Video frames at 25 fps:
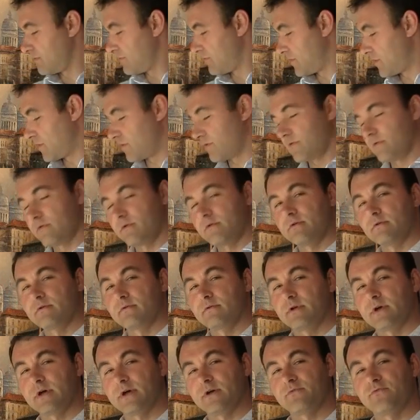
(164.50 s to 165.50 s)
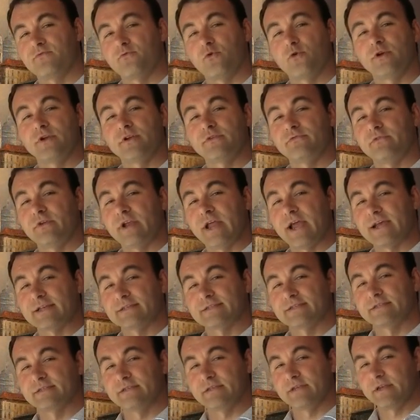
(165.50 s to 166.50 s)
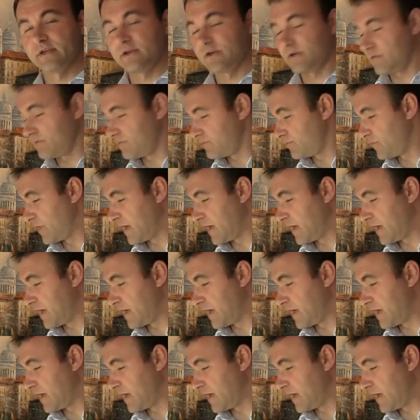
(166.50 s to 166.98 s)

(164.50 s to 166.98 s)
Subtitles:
There are 4 different acids in here.